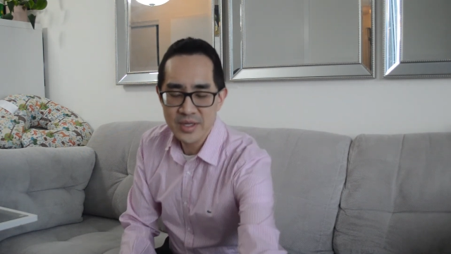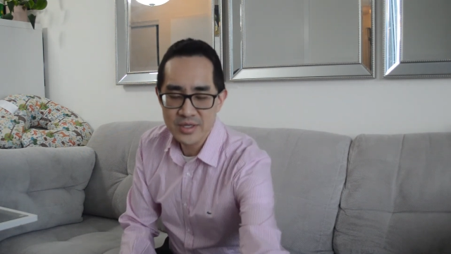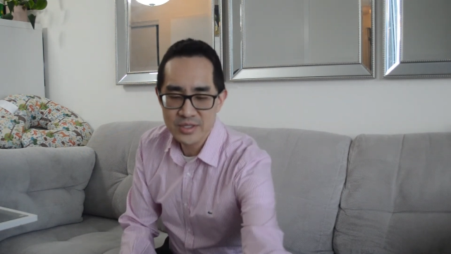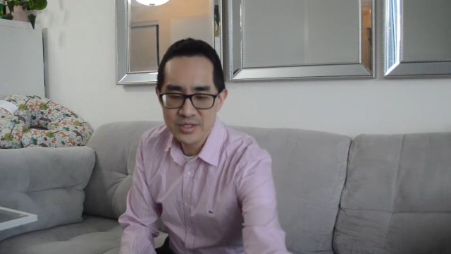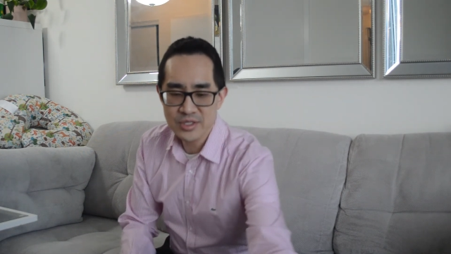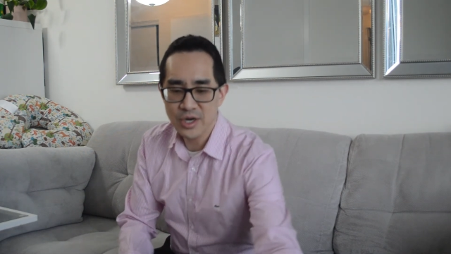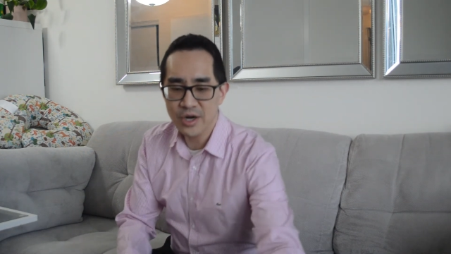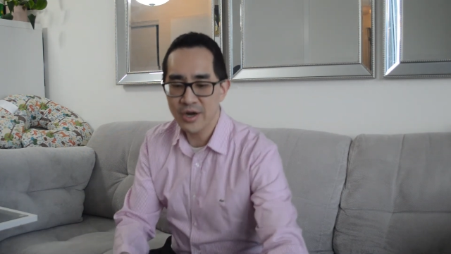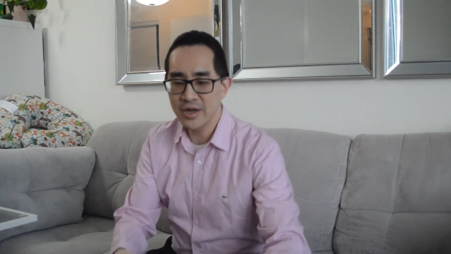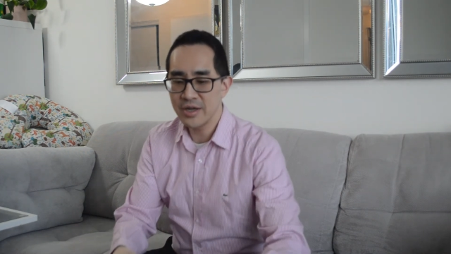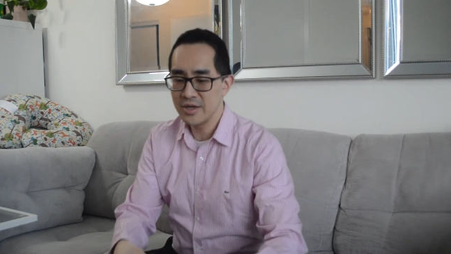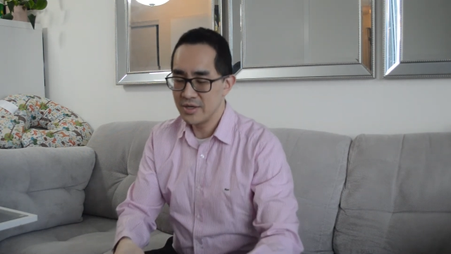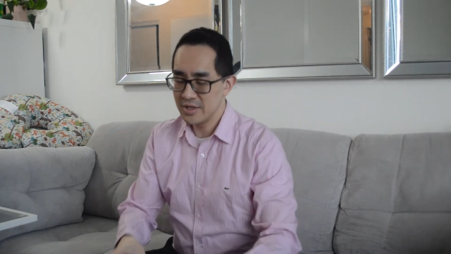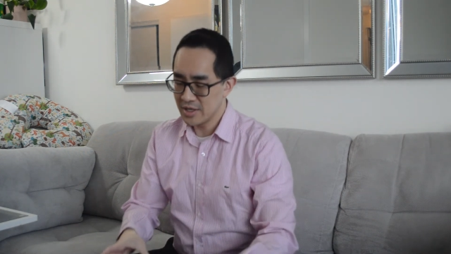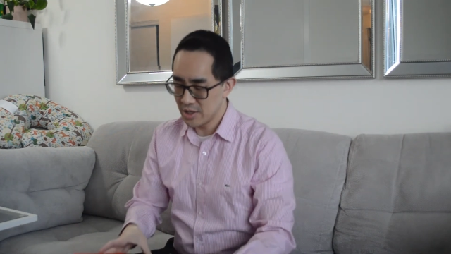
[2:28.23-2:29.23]
sorry,
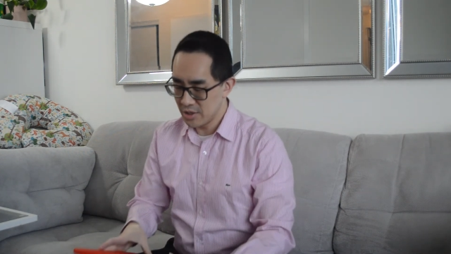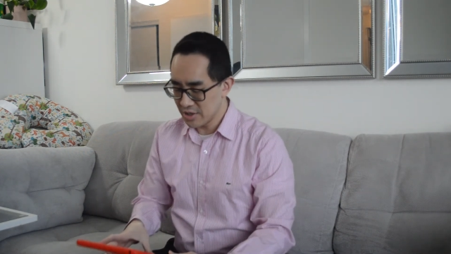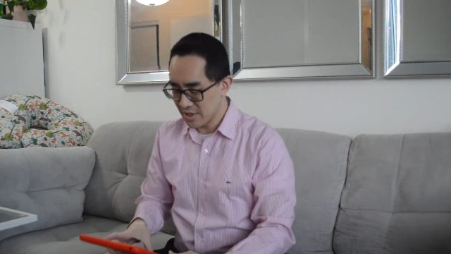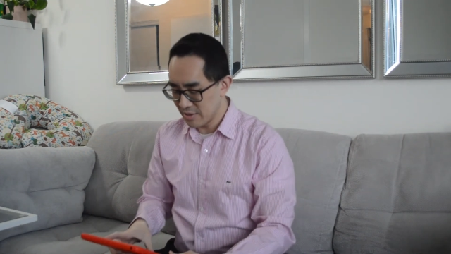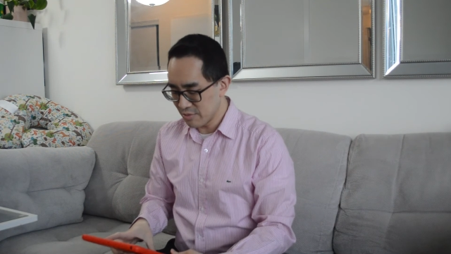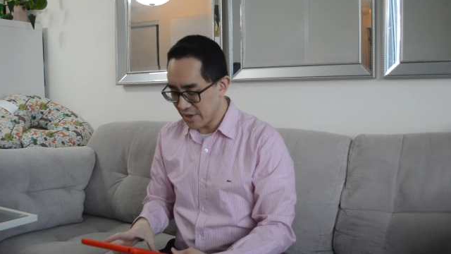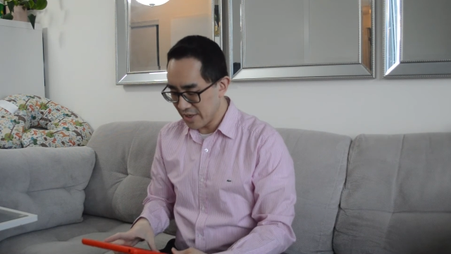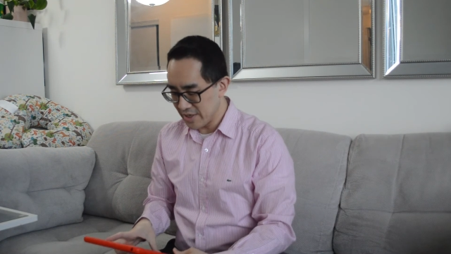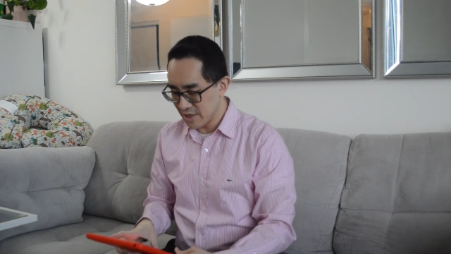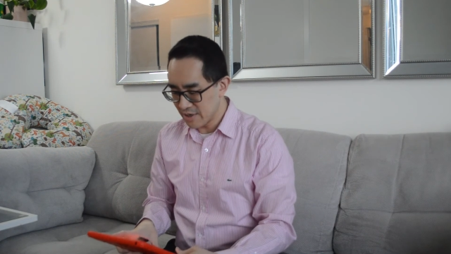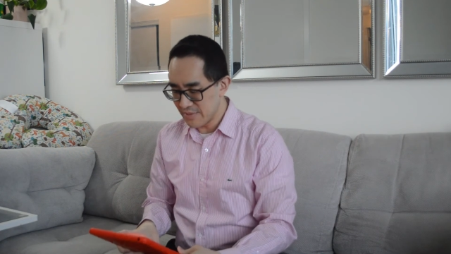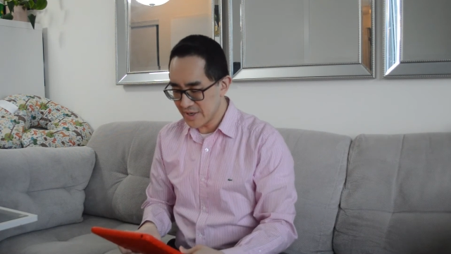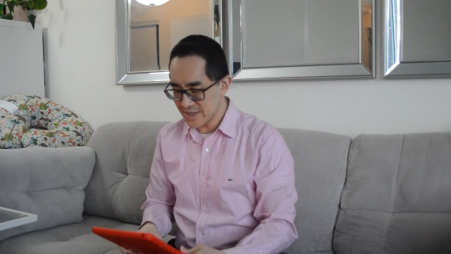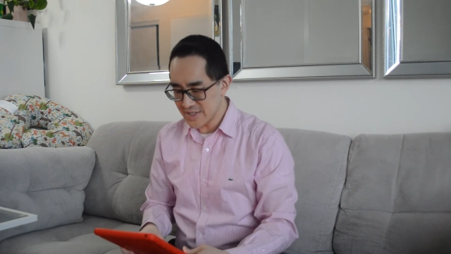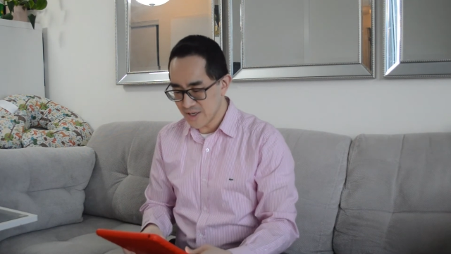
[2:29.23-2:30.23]
I'll look it up right here
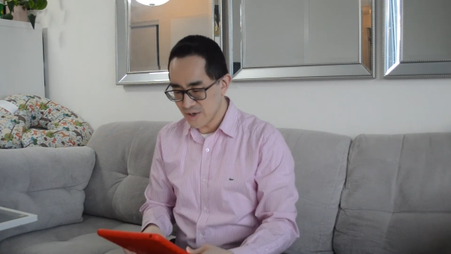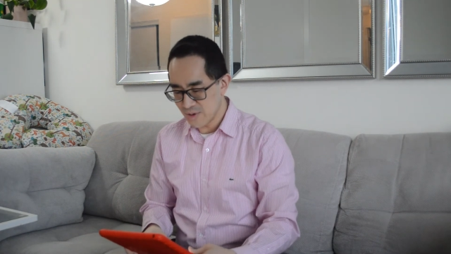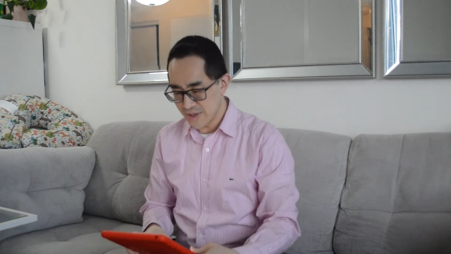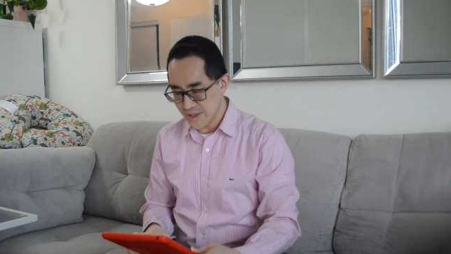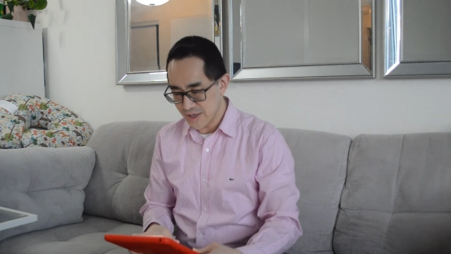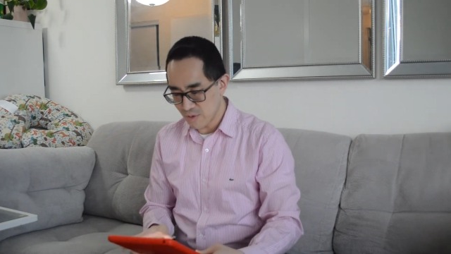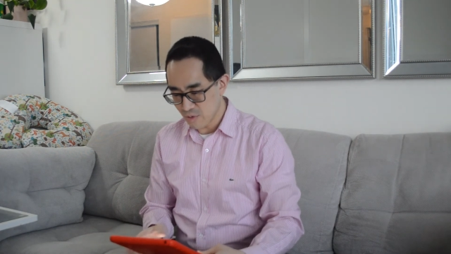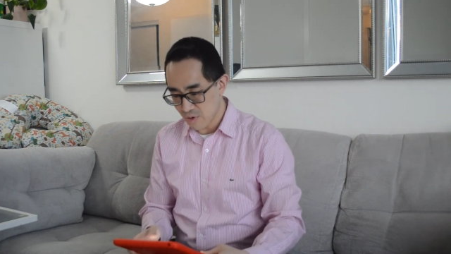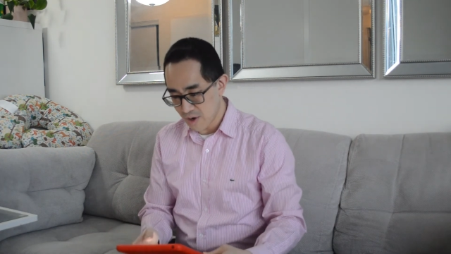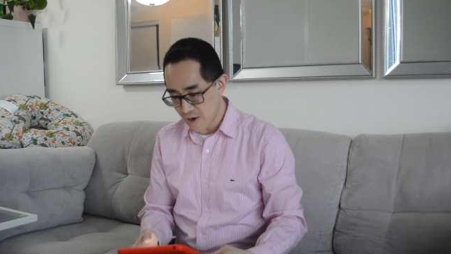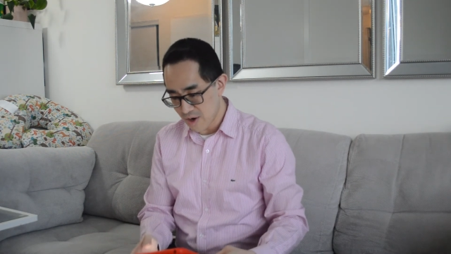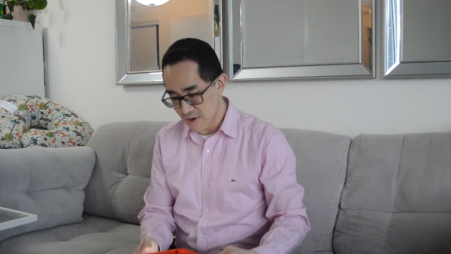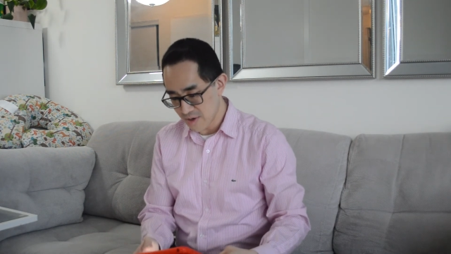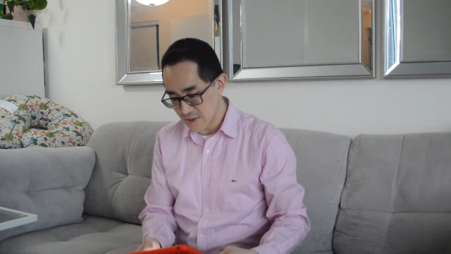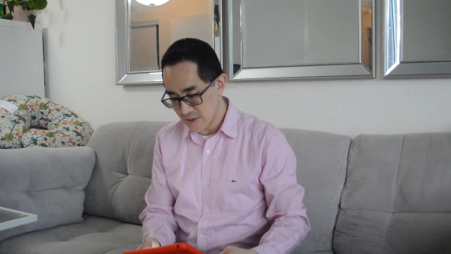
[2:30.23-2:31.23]
because I don't want to get it
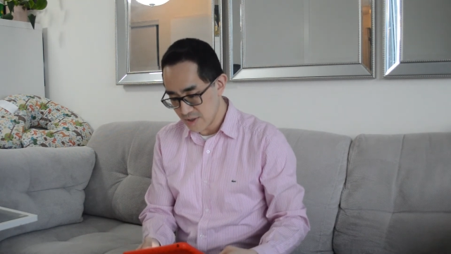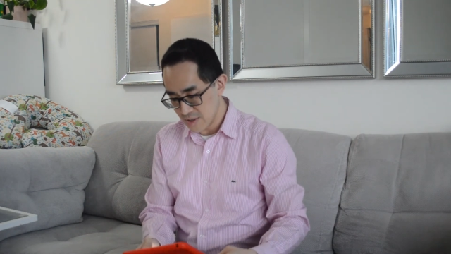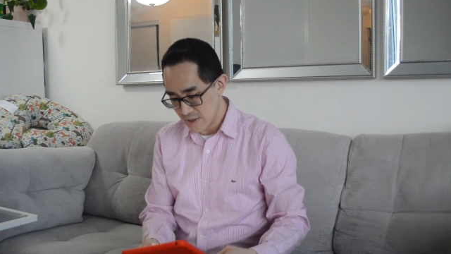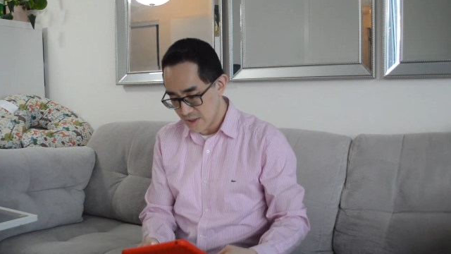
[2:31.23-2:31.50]
wrong.